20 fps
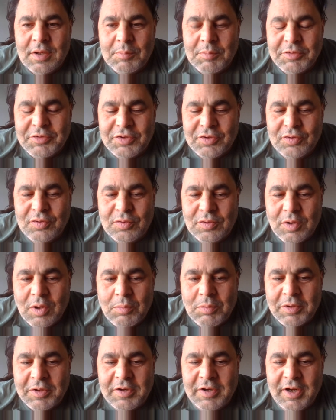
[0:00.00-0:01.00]
Number 2,
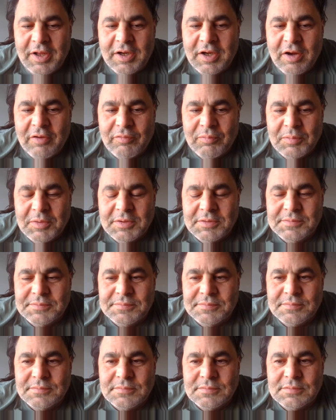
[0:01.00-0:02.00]
global internet government.
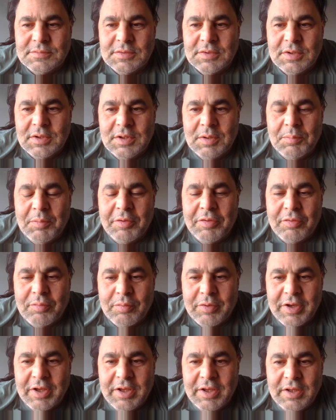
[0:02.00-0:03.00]
Number
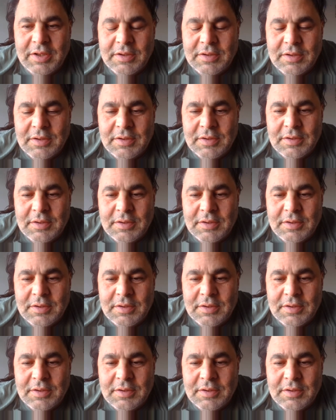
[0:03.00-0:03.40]
3,